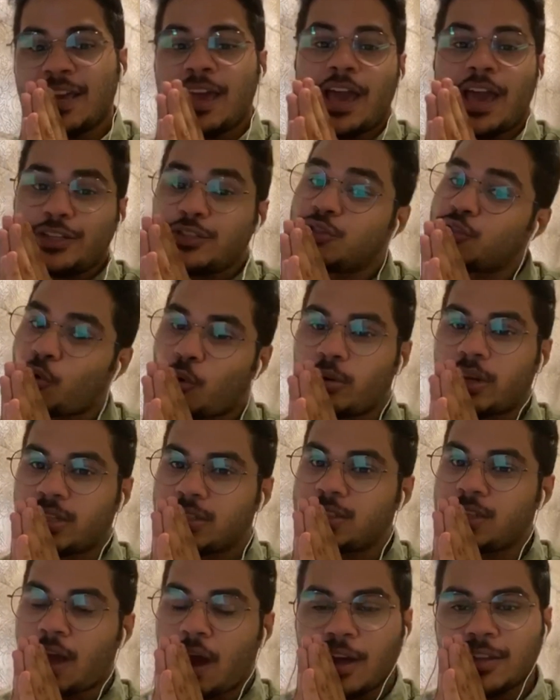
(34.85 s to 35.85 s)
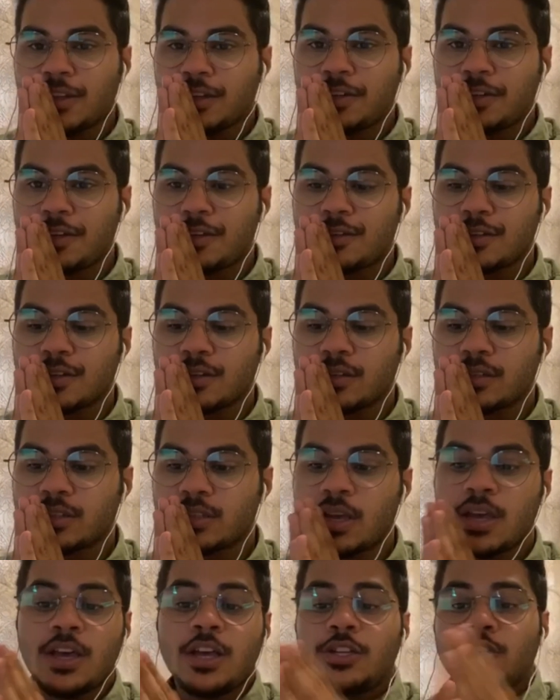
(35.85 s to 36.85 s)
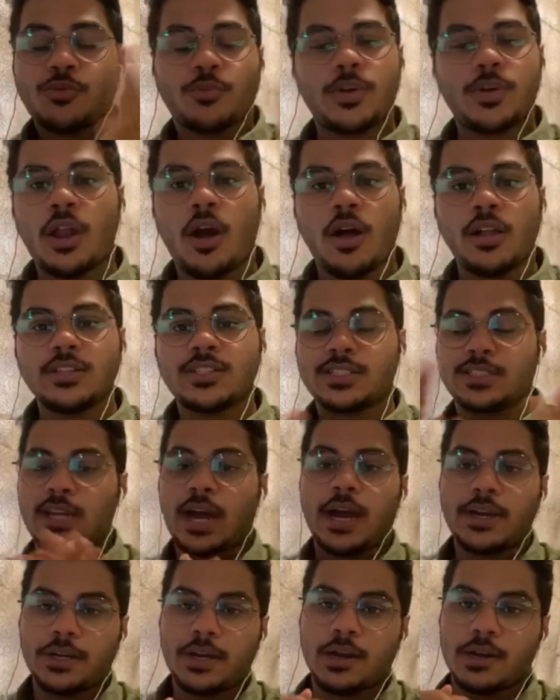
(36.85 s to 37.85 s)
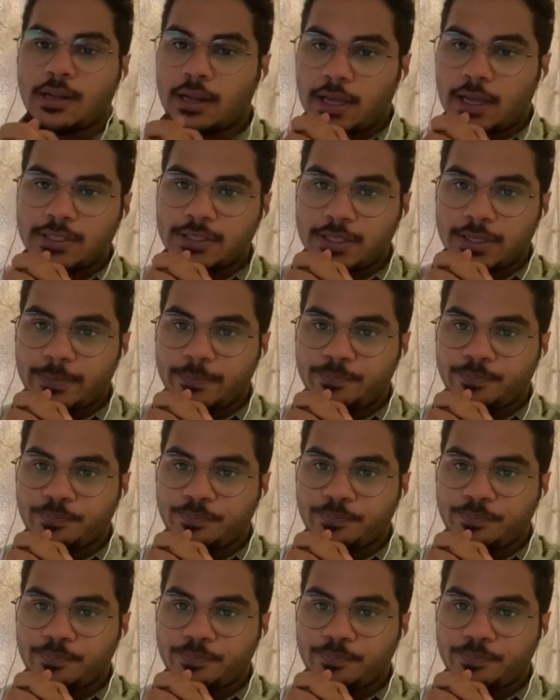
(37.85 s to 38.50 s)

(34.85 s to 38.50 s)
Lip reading: and so does the other teachers. So we'll all start our class here.